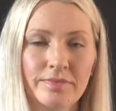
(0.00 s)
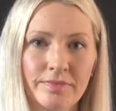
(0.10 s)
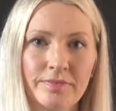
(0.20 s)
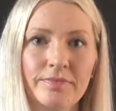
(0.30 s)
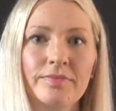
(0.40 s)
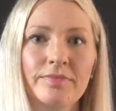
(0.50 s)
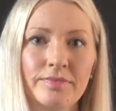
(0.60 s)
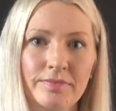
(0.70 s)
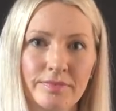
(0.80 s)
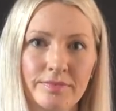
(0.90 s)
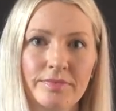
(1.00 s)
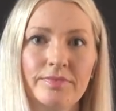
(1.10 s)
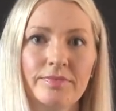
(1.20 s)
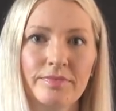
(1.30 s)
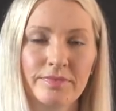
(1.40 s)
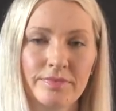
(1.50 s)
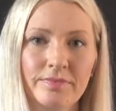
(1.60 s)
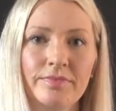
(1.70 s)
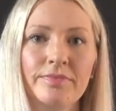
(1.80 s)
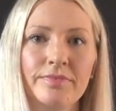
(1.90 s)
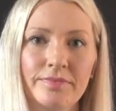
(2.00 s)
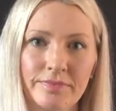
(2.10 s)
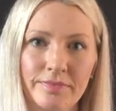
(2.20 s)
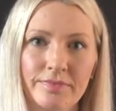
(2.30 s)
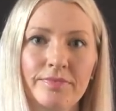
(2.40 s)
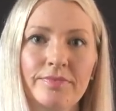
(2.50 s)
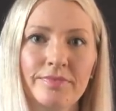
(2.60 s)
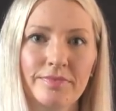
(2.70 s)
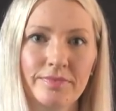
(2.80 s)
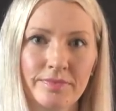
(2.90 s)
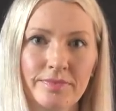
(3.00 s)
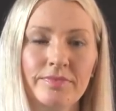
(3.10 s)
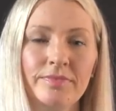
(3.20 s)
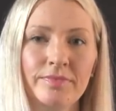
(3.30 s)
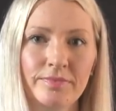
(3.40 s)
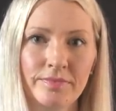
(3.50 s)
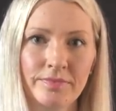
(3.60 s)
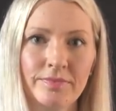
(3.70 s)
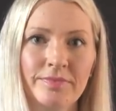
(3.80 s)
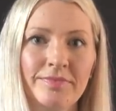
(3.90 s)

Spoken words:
(silent)